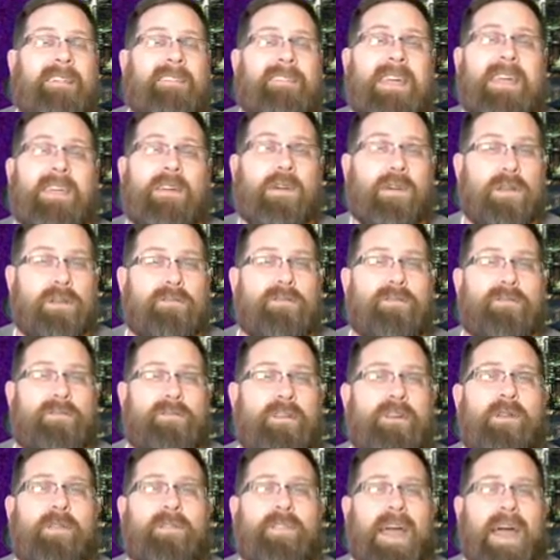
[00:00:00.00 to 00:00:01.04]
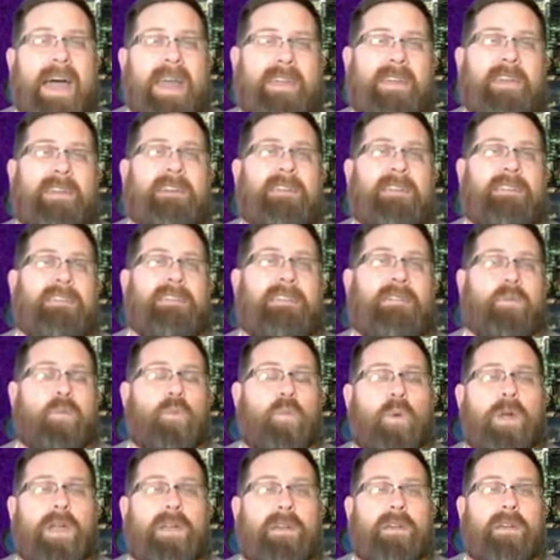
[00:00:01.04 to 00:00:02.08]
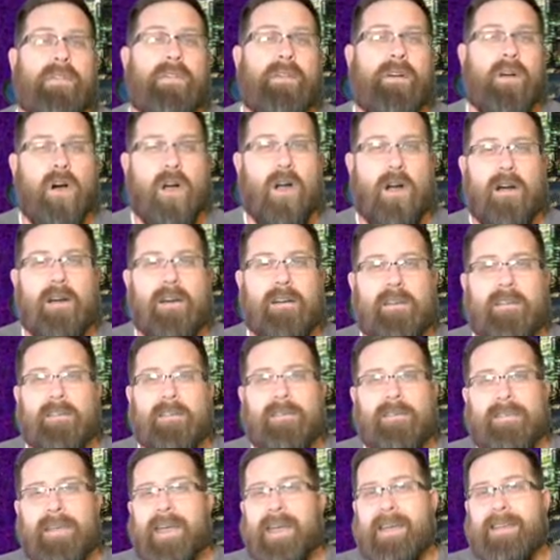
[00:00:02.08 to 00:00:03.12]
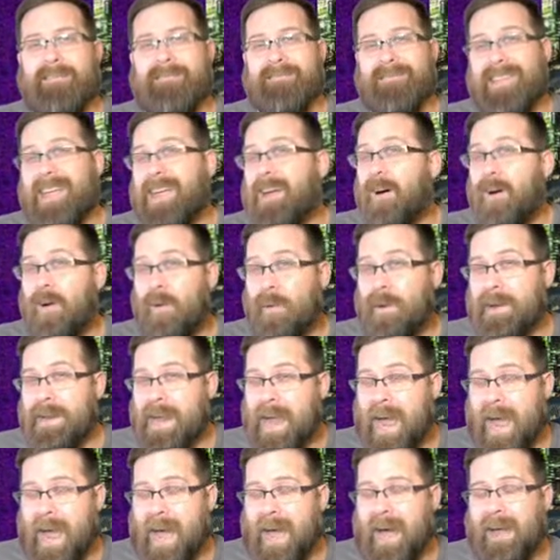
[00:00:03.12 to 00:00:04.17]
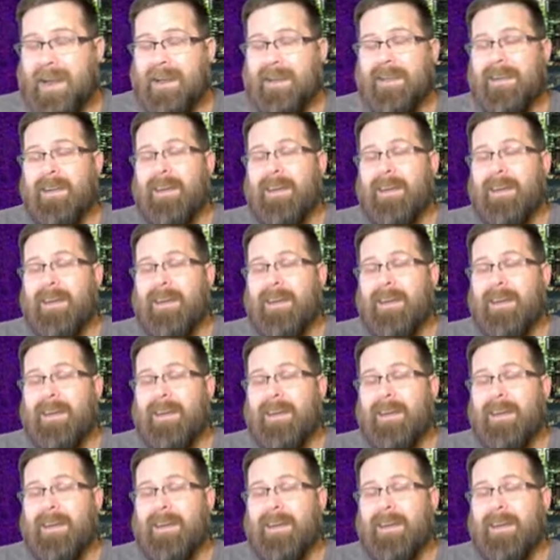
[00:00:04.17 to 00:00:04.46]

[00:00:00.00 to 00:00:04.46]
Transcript: They could have filled that in with art that they already had.